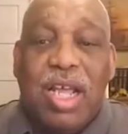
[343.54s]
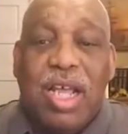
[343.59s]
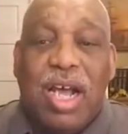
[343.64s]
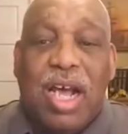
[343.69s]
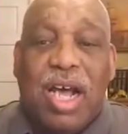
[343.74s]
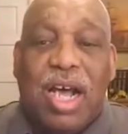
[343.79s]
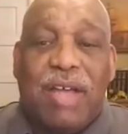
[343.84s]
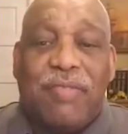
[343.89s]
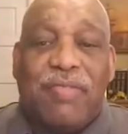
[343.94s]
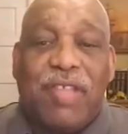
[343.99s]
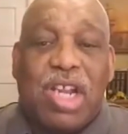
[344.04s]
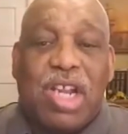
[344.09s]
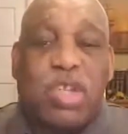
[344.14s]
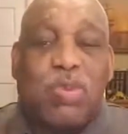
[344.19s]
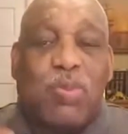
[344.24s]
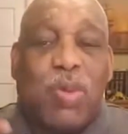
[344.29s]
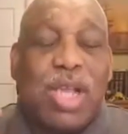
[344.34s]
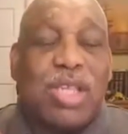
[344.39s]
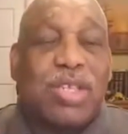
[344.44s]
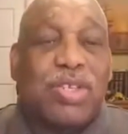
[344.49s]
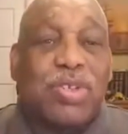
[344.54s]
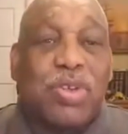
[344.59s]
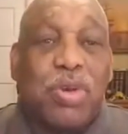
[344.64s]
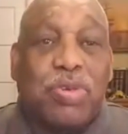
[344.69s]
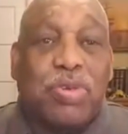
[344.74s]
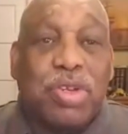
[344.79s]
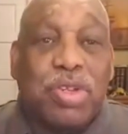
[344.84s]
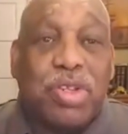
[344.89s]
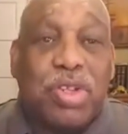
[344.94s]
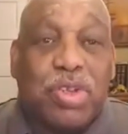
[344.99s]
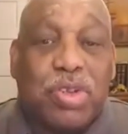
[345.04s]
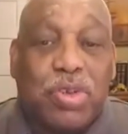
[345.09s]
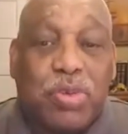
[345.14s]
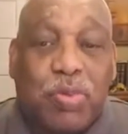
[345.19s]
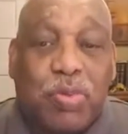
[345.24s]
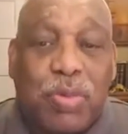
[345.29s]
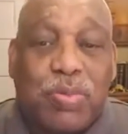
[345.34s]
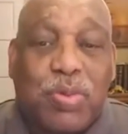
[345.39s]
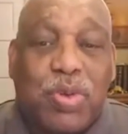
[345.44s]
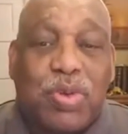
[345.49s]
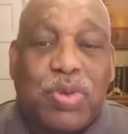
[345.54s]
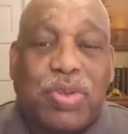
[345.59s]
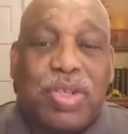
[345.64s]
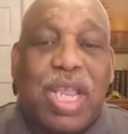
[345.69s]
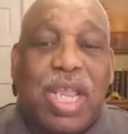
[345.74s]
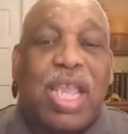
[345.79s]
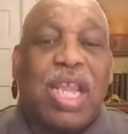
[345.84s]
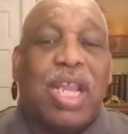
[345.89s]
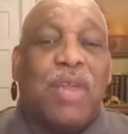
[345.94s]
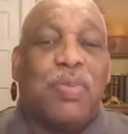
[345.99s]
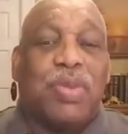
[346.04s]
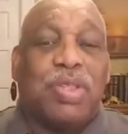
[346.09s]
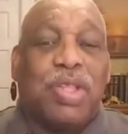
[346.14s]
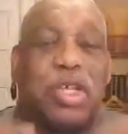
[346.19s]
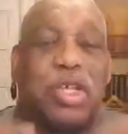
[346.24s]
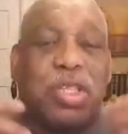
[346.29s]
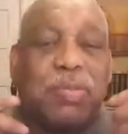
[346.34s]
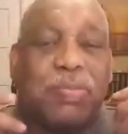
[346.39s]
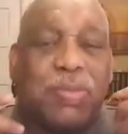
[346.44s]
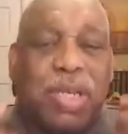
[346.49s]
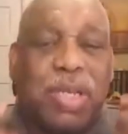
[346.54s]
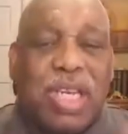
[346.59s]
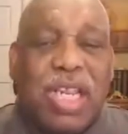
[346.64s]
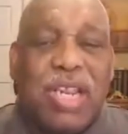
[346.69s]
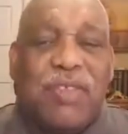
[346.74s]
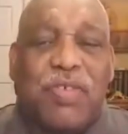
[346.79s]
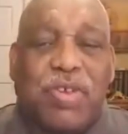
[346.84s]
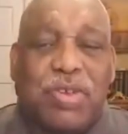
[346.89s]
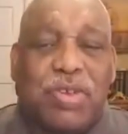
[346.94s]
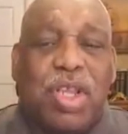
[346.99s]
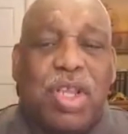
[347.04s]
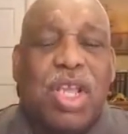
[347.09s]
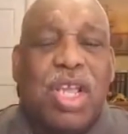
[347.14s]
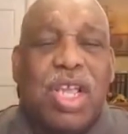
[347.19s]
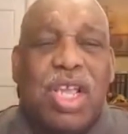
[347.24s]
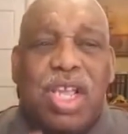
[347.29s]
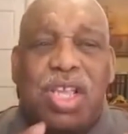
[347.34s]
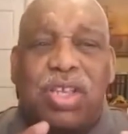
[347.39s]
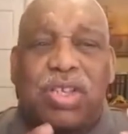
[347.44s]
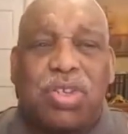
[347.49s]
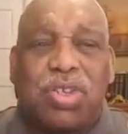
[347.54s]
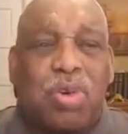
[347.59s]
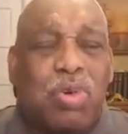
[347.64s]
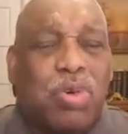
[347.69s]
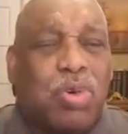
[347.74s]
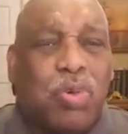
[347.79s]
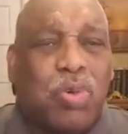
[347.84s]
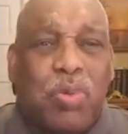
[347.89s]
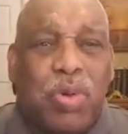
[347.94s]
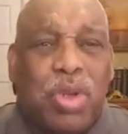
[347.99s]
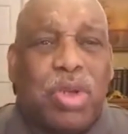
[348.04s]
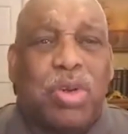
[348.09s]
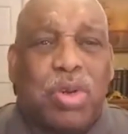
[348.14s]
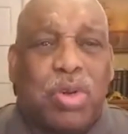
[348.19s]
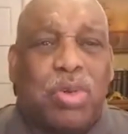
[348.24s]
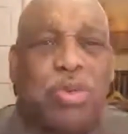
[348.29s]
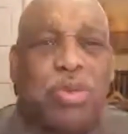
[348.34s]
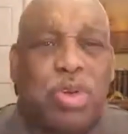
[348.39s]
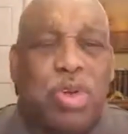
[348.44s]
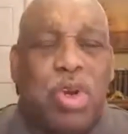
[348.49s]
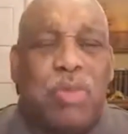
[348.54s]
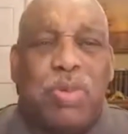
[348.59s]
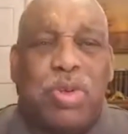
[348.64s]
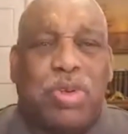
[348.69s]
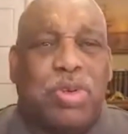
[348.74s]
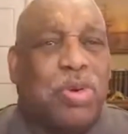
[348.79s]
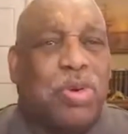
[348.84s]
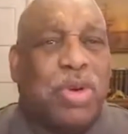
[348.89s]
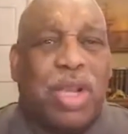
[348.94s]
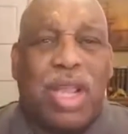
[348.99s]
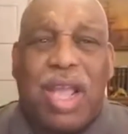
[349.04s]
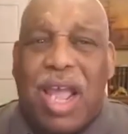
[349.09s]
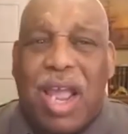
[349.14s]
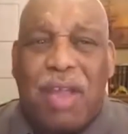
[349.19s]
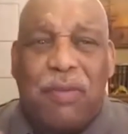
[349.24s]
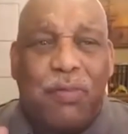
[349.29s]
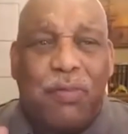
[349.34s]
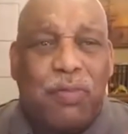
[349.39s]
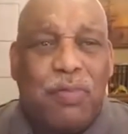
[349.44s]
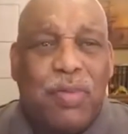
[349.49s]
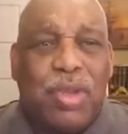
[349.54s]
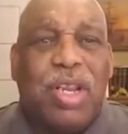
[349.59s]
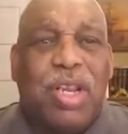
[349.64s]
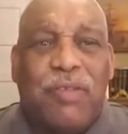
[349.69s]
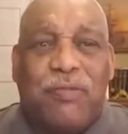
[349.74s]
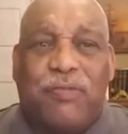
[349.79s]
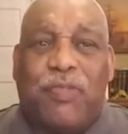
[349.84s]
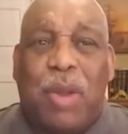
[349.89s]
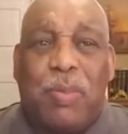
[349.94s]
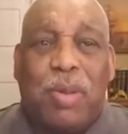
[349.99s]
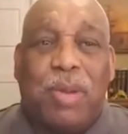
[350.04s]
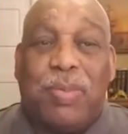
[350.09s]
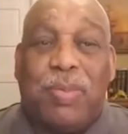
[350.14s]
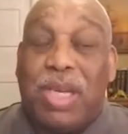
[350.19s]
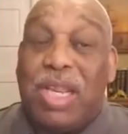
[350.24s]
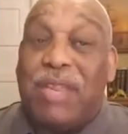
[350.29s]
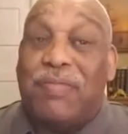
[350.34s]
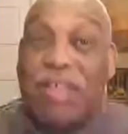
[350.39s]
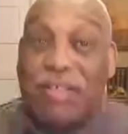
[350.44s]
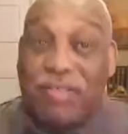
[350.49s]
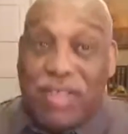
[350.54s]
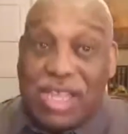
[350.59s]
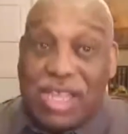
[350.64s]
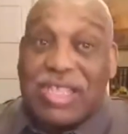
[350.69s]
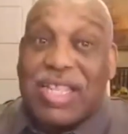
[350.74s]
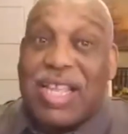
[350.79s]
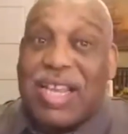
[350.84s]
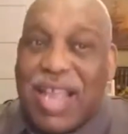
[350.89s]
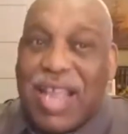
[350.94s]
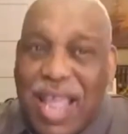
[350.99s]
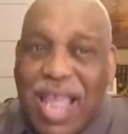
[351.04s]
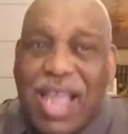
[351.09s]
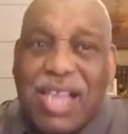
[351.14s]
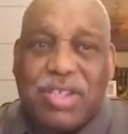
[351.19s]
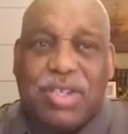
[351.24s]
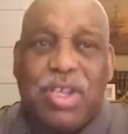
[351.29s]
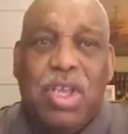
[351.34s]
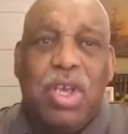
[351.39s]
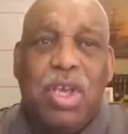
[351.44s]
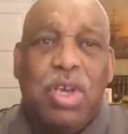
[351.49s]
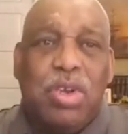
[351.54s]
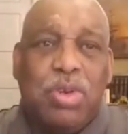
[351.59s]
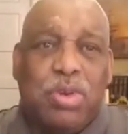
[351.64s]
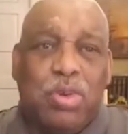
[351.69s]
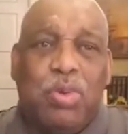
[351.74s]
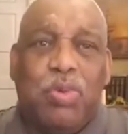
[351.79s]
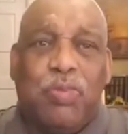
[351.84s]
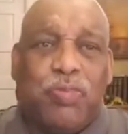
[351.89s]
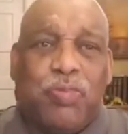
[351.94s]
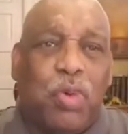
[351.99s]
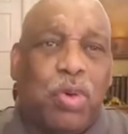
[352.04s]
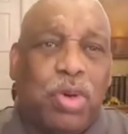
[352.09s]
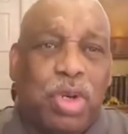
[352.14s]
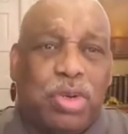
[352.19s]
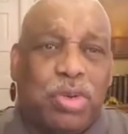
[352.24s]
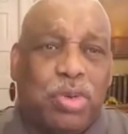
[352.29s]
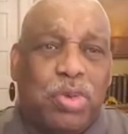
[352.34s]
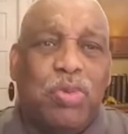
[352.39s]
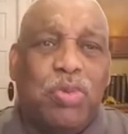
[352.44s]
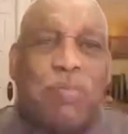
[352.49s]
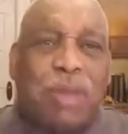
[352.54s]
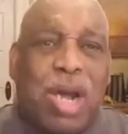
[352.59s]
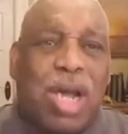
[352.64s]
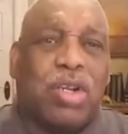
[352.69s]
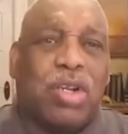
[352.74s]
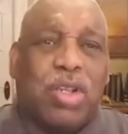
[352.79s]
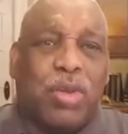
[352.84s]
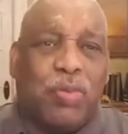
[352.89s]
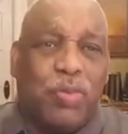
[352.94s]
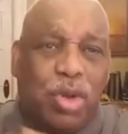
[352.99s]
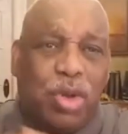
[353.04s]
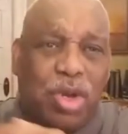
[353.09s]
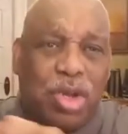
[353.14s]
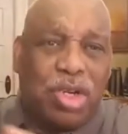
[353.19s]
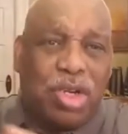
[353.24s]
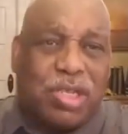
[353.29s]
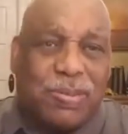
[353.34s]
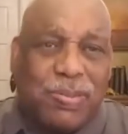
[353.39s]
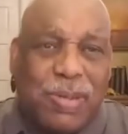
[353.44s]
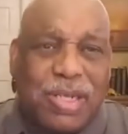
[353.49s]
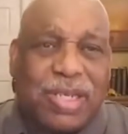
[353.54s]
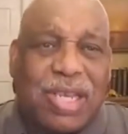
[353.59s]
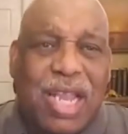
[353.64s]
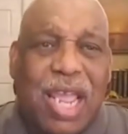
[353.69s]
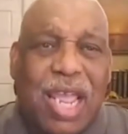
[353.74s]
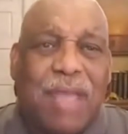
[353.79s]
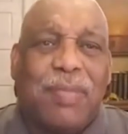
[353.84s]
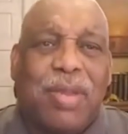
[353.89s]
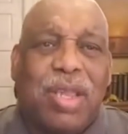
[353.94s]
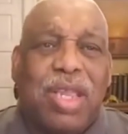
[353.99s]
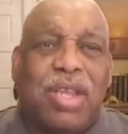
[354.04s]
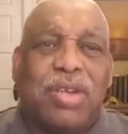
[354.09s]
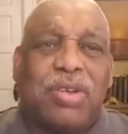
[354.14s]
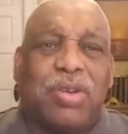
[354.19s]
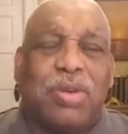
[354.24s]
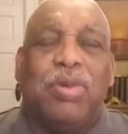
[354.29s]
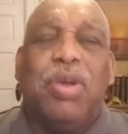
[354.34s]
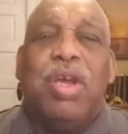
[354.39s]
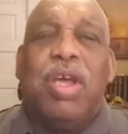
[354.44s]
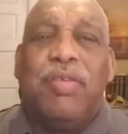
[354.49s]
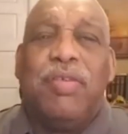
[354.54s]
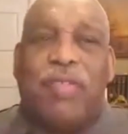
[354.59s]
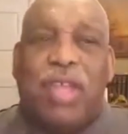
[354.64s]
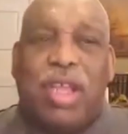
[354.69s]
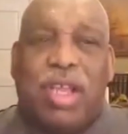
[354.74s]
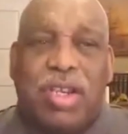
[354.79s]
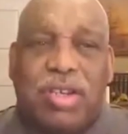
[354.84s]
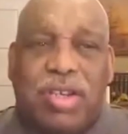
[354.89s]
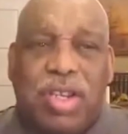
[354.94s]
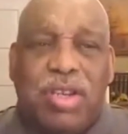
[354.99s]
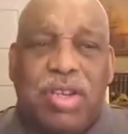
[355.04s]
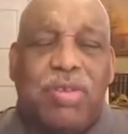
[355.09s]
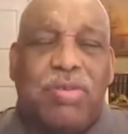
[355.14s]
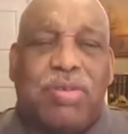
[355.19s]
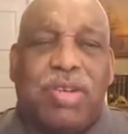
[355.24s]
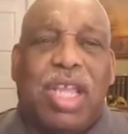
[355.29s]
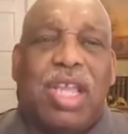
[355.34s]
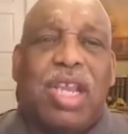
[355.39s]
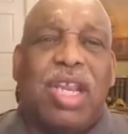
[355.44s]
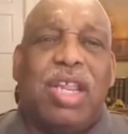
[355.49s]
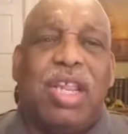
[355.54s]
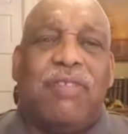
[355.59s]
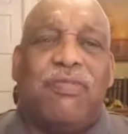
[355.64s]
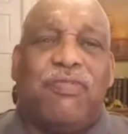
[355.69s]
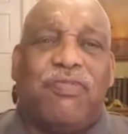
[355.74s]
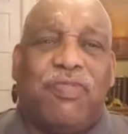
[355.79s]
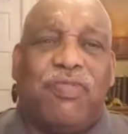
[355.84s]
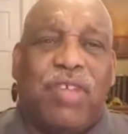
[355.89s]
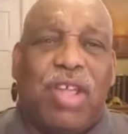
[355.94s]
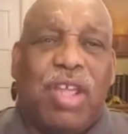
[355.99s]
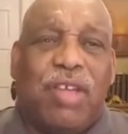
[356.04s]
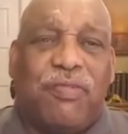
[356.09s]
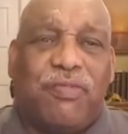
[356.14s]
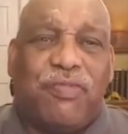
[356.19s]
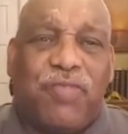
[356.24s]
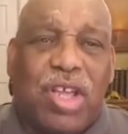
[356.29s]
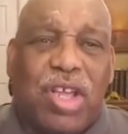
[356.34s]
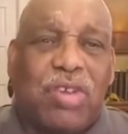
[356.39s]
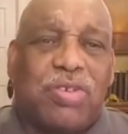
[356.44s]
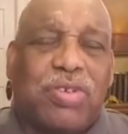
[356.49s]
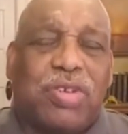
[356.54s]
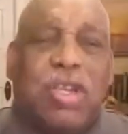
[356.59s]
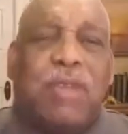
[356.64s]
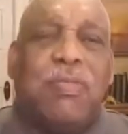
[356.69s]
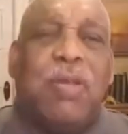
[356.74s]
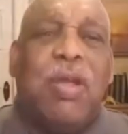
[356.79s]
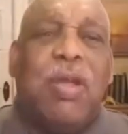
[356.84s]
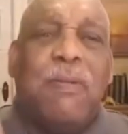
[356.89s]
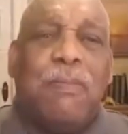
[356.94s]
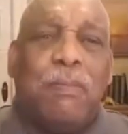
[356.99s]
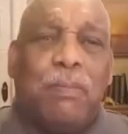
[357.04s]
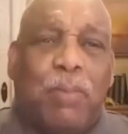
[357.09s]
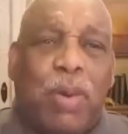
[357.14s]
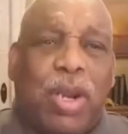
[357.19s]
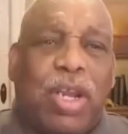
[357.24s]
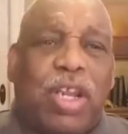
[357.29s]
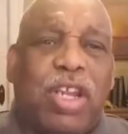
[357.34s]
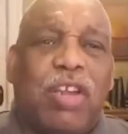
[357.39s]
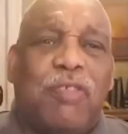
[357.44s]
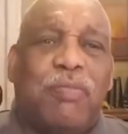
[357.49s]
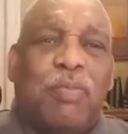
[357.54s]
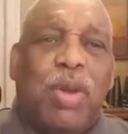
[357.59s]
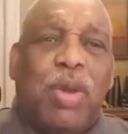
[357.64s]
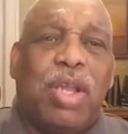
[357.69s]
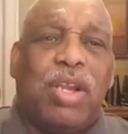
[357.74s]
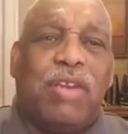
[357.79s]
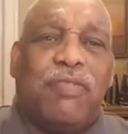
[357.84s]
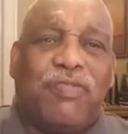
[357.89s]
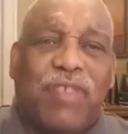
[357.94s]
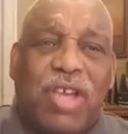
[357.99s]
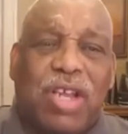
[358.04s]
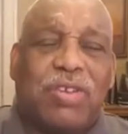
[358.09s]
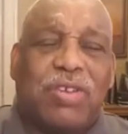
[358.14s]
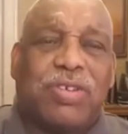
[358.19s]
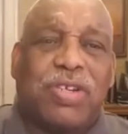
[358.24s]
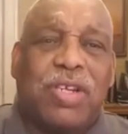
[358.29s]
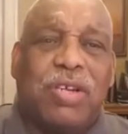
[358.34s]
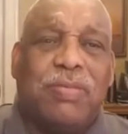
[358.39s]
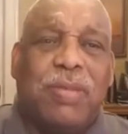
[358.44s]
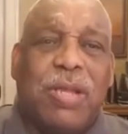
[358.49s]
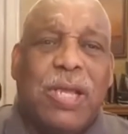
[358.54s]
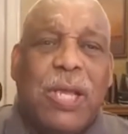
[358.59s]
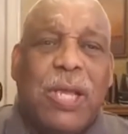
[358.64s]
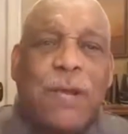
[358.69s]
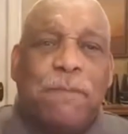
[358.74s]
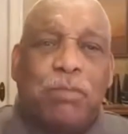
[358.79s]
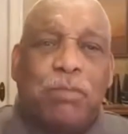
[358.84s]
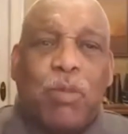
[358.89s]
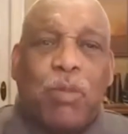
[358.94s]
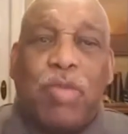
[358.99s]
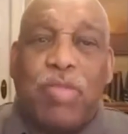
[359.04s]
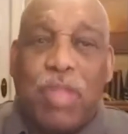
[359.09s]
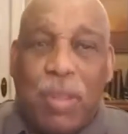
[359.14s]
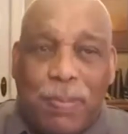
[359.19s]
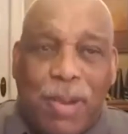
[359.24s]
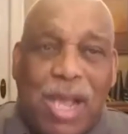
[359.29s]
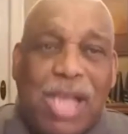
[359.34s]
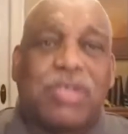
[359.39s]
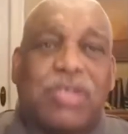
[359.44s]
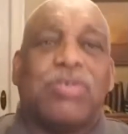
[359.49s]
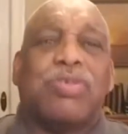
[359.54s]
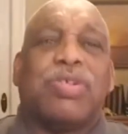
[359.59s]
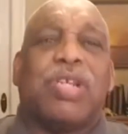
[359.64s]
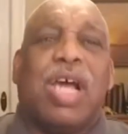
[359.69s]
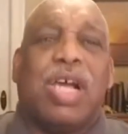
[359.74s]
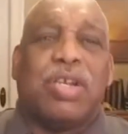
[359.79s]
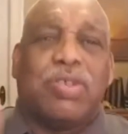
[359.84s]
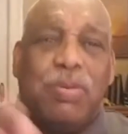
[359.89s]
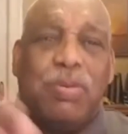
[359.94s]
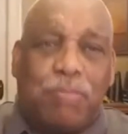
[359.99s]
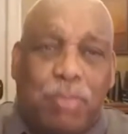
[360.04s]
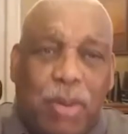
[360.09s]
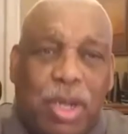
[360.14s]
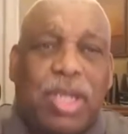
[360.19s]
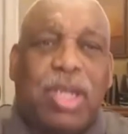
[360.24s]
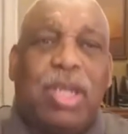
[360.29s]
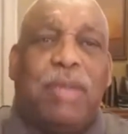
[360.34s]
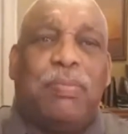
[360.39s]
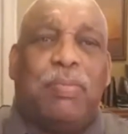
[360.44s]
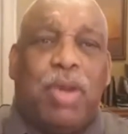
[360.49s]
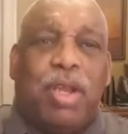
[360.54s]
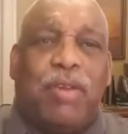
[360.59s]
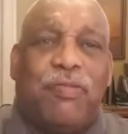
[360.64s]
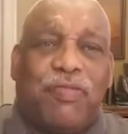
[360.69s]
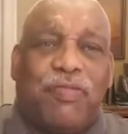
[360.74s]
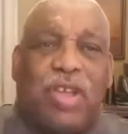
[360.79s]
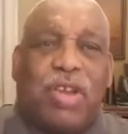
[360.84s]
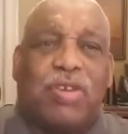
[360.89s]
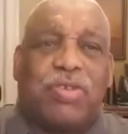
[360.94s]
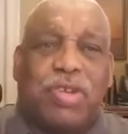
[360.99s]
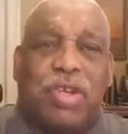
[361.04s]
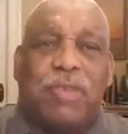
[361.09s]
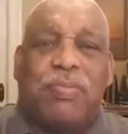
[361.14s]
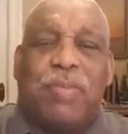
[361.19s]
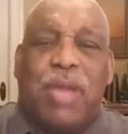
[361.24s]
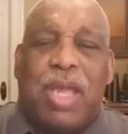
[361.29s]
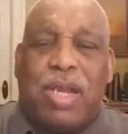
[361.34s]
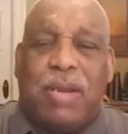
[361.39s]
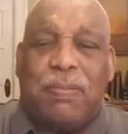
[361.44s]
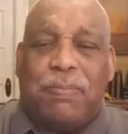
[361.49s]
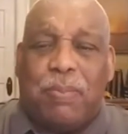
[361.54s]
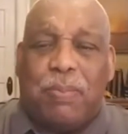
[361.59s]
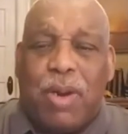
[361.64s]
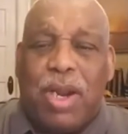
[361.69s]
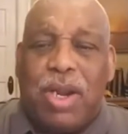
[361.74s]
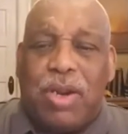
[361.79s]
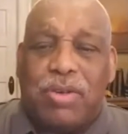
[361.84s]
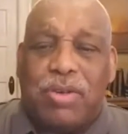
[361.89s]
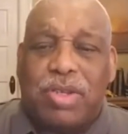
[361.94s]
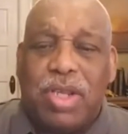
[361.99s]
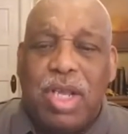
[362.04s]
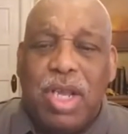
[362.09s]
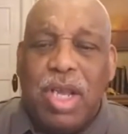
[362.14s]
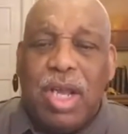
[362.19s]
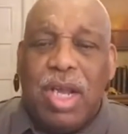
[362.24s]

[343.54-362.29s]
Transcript: Uh, that is why searching the scriptures daily with other believers is so critical to your maturity. I really firmly believe that. That's that Acts 242 model that we're going to spend time into. They continue daily in uh, fellowship, breaking of bread and fellowship, in the apostles' doctrine, breaking of bread and fellowship, and in prayers.